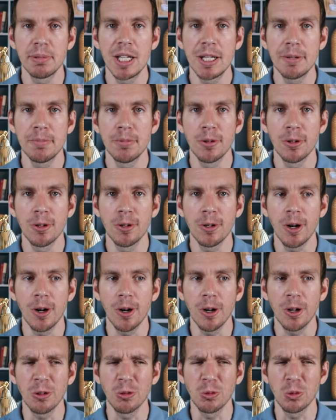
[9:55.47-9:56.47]
people
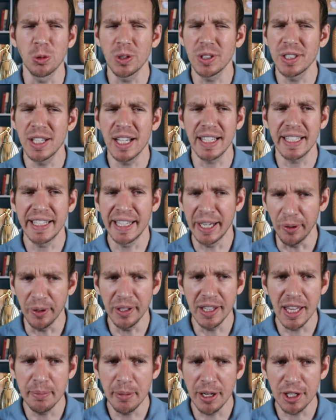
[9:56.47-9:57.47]
are really not
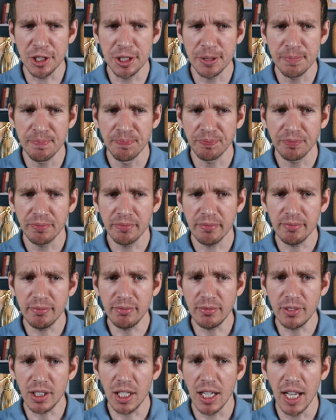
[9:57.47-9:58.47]
caring that much
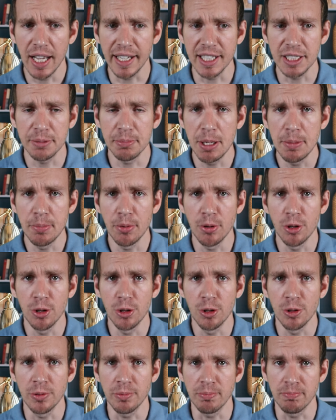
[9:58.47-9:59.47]
I guess
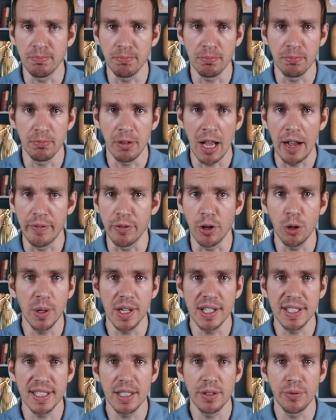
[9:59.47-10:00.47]
people have
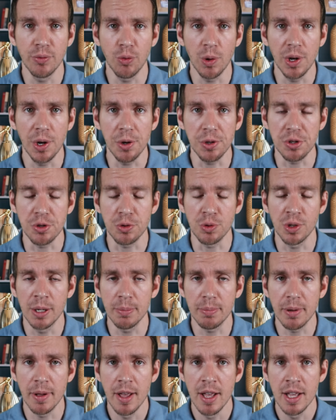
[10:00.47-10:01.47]
already seen 4 years of
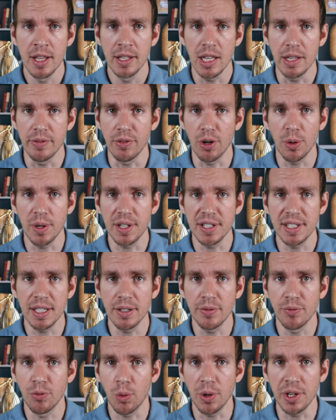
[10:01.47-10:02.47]
Trump. They've already
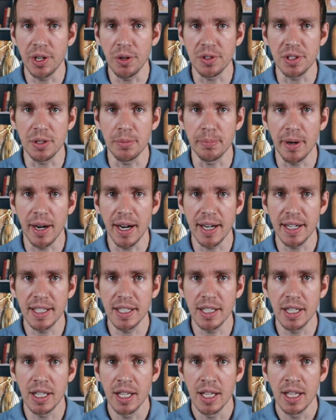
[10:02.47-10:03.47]
seen 4 years of
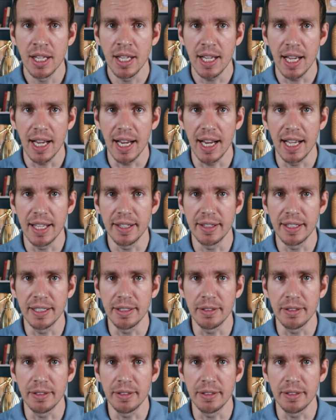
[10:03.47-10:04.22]
Biden, and